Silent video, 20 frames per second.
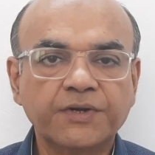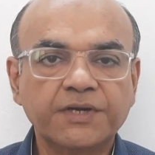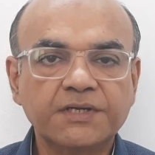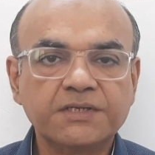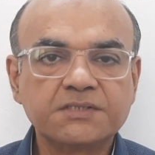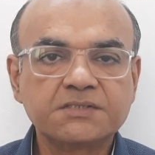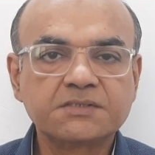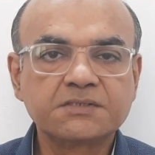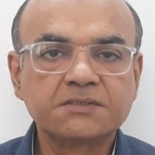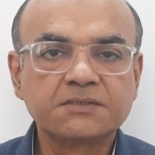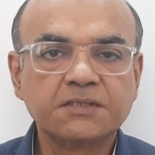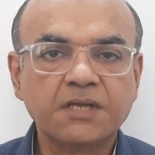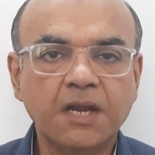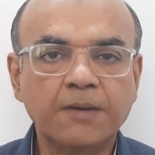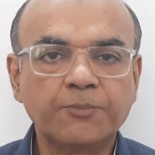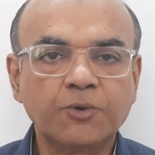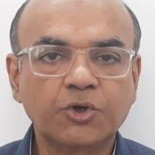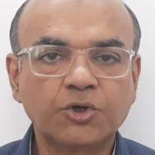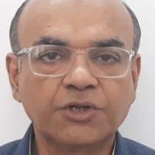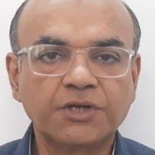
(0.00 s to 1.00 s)
friends,
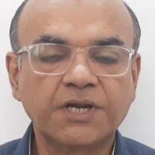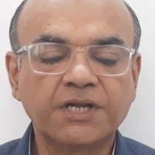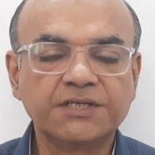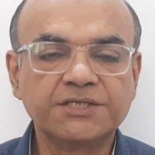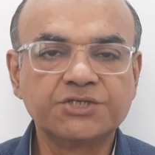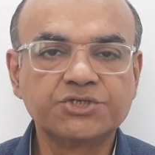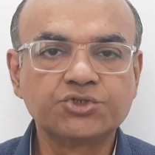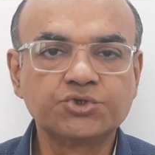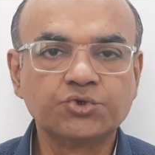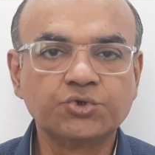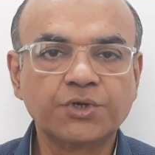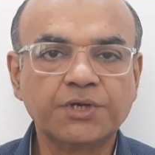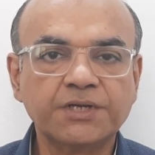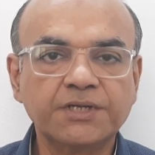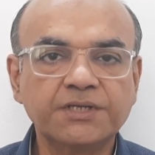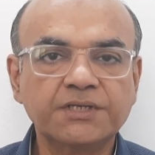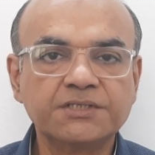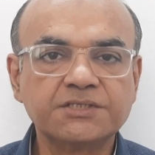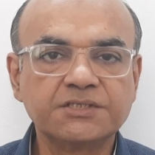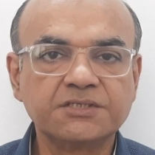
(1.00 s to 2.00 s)
I'm Dr. Rajesh
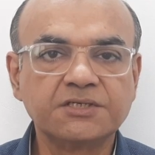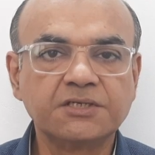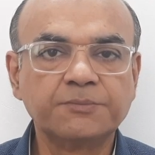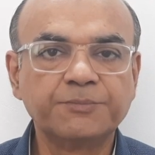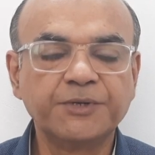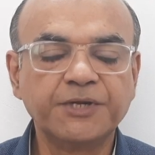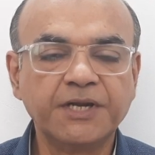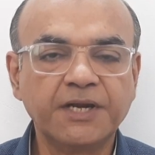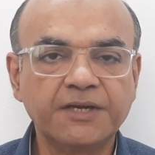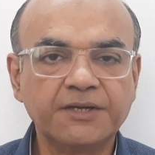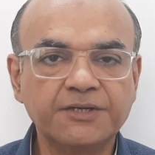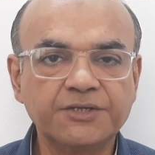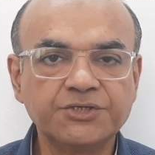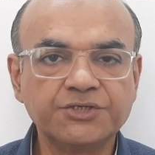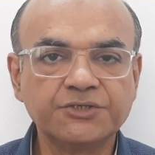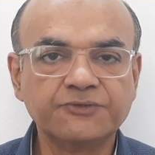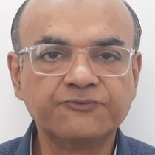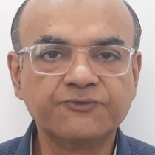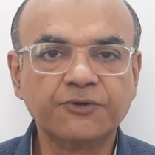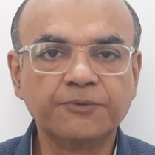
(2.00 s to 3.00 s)
Chokhani, a general
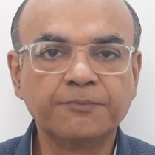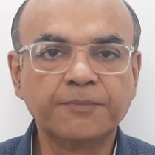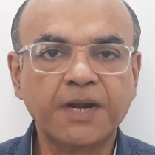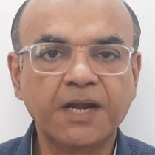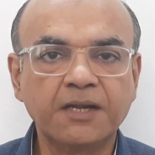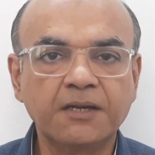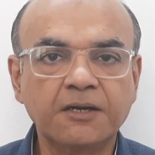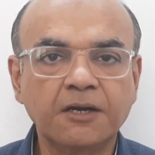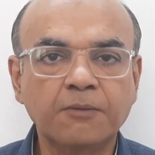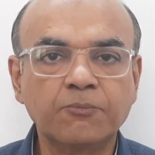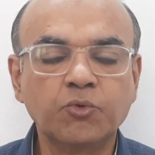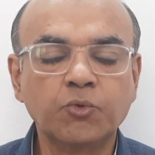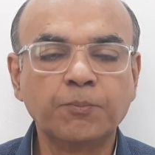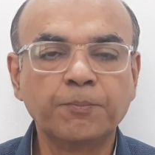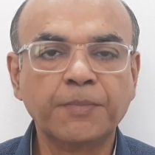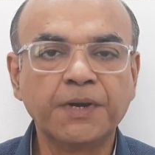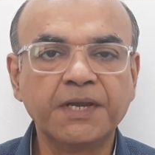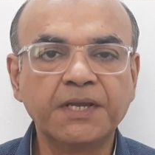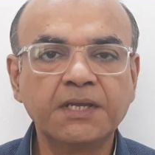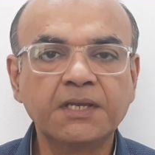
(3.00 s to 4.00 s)
pediatrician from Bandra,
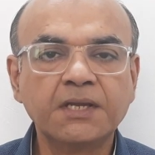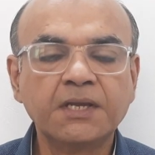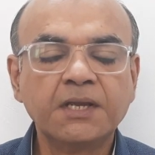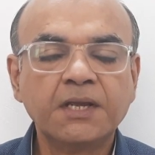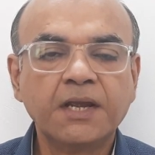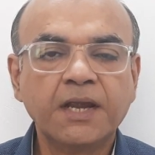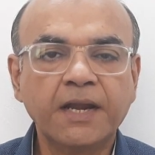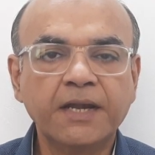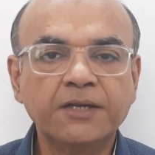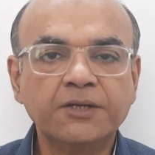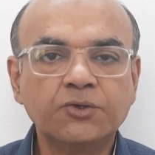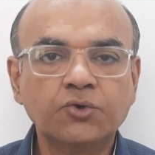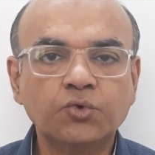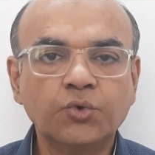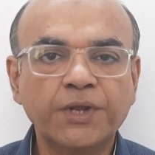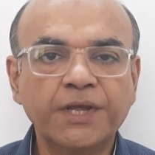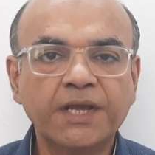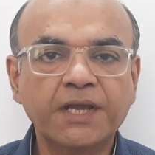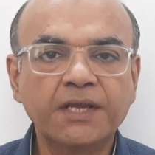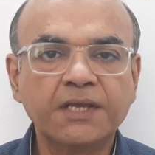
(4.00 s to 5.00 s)
Mumbai, and
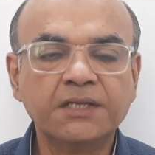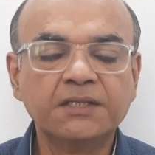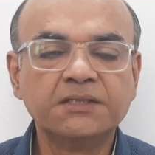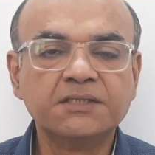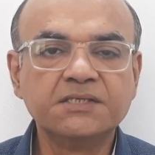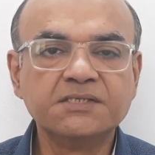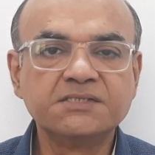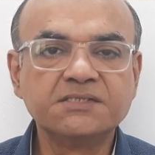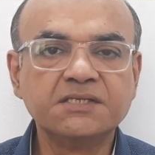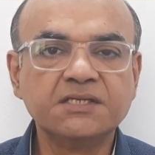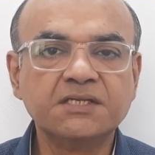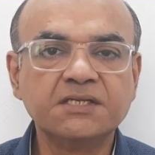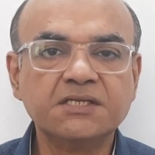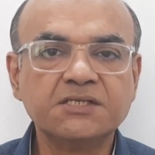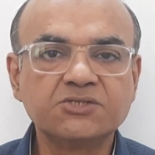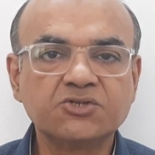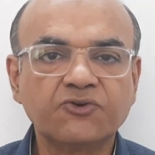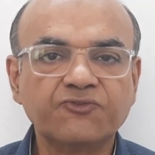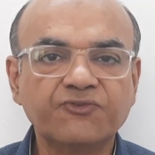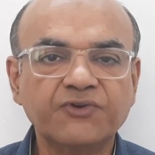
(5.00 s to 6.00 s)
today in this
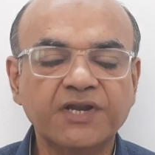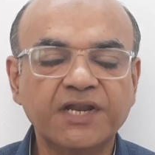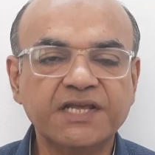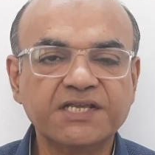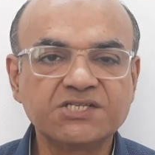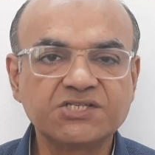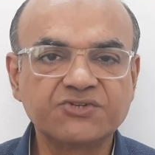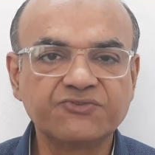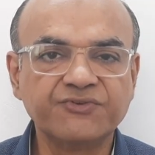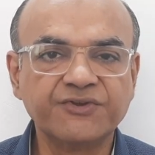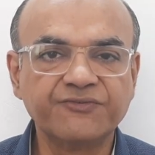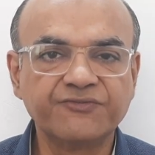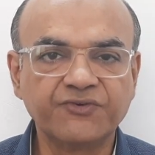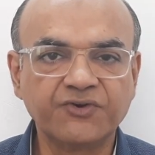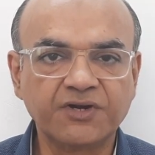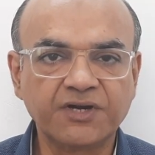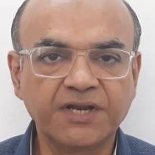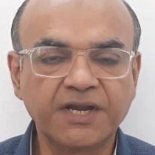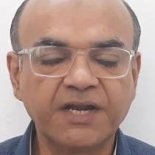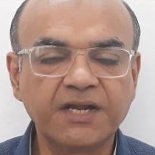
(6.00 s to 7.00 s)
series of Lest We
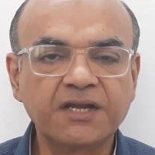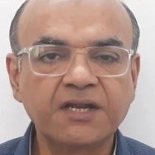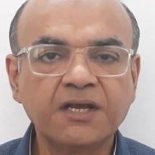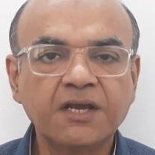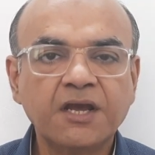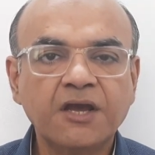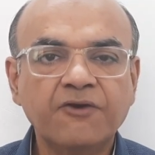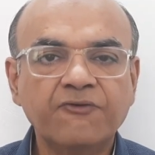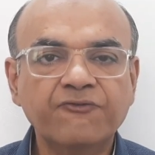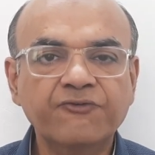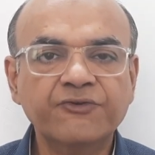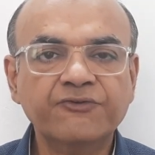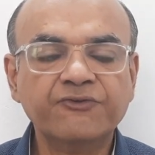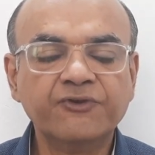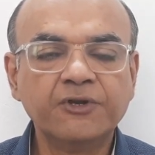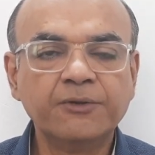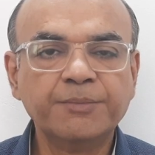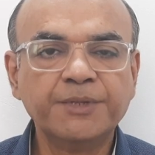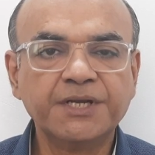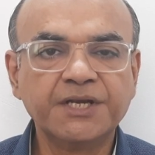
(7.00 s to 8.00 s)
Forget, we
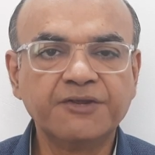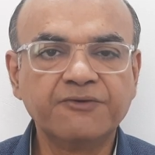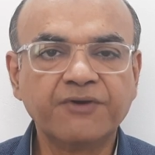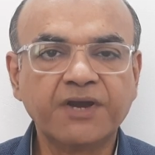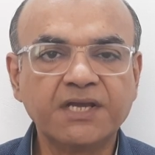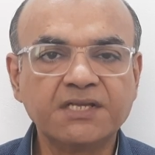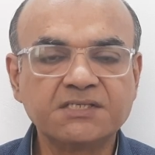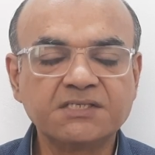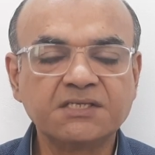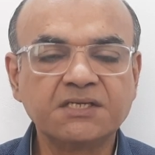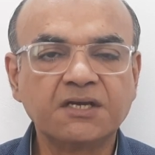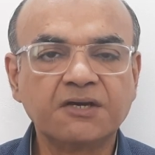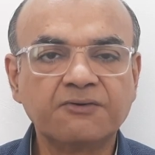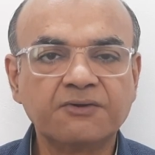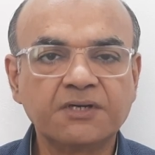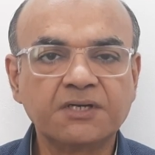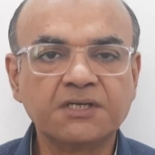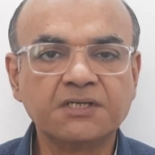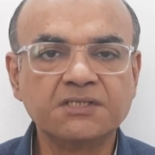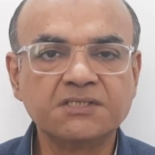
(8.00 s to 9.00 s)
will be revising
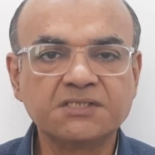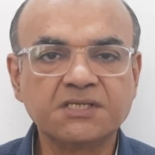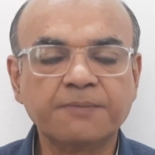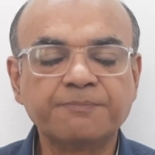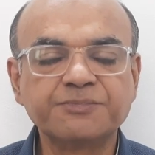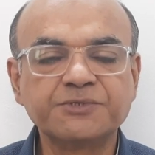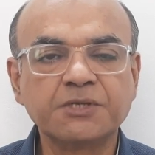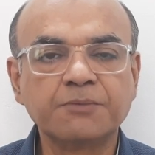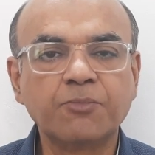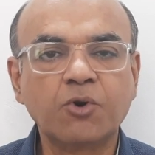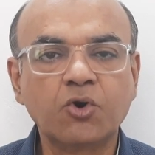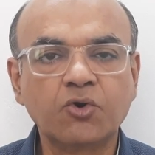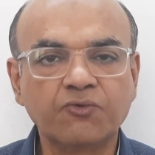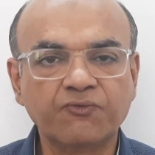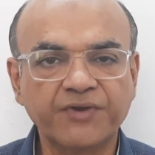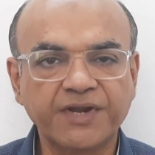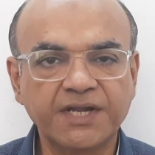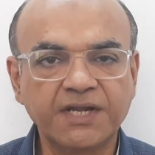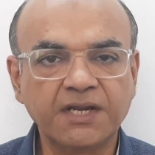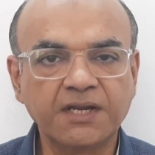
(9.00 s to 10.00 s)
our concepts about
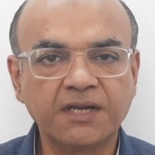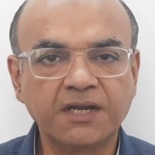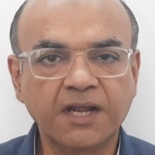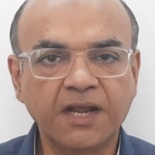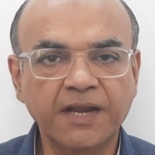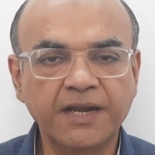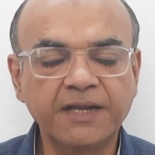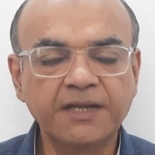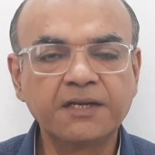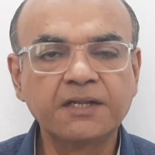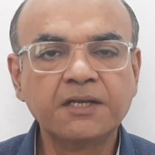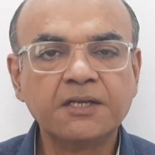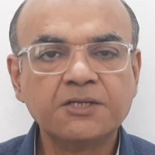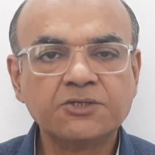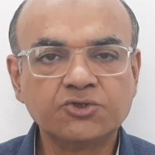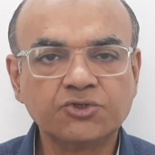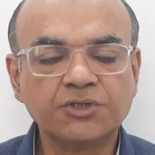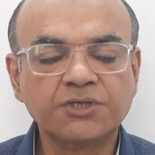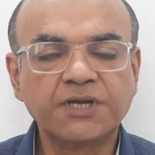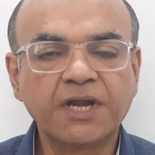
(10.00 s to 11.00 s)
weight and height.
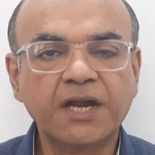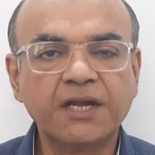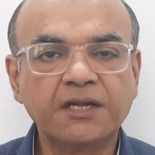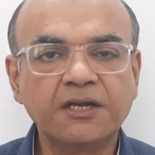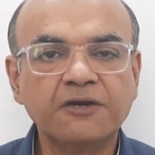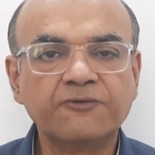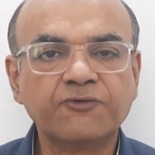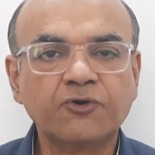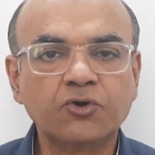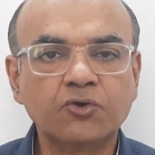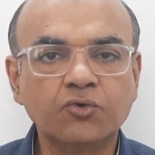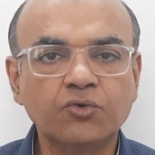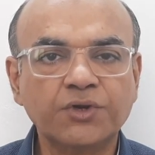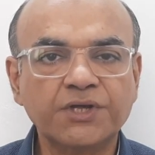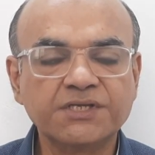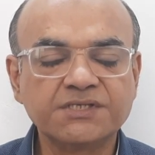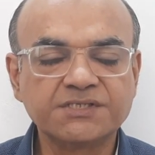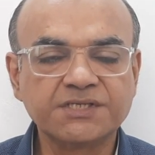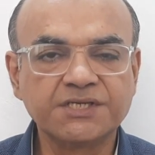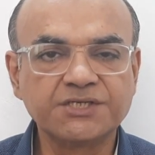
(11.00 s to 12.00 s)
So the title for
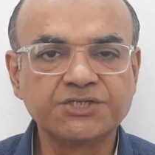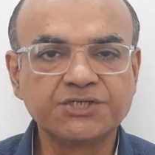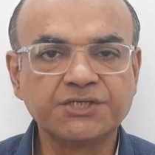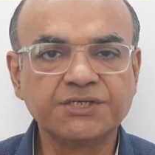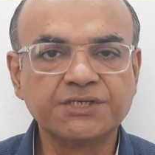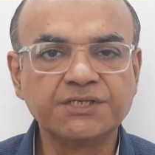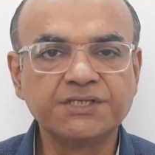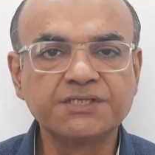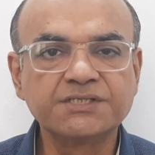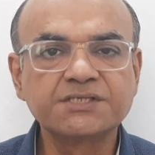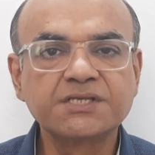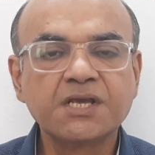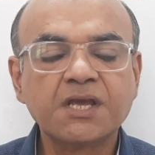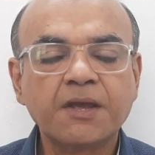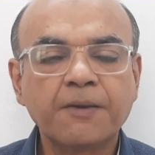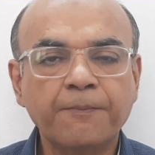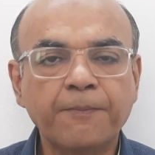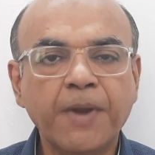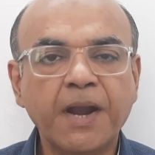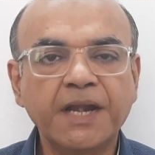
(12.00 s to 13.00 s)
today's session is
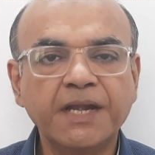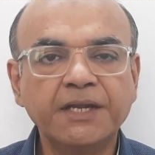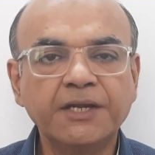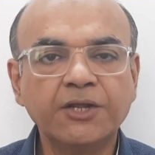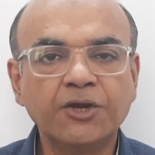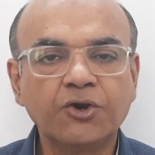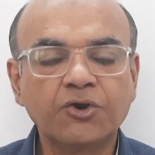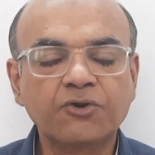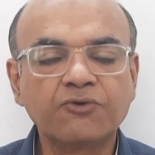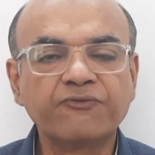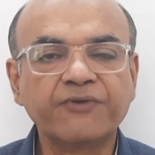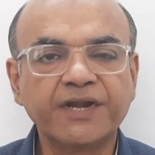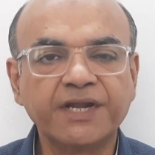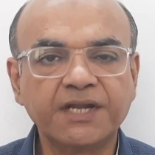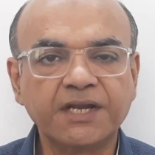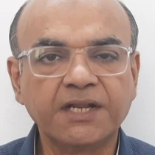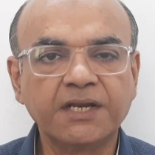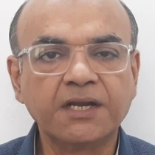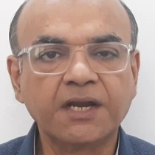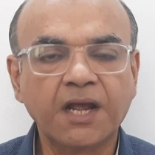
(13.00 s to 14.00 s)
Mind Your Weight
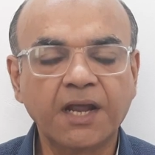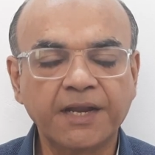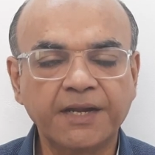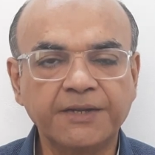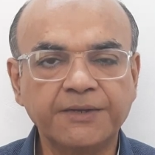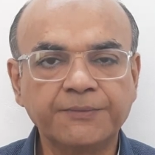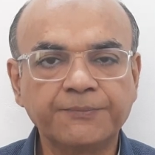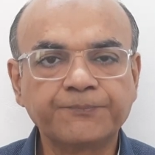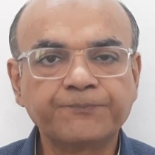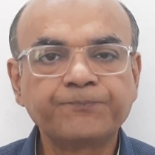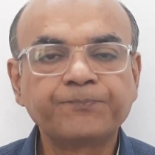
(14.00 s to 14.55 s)
and Height.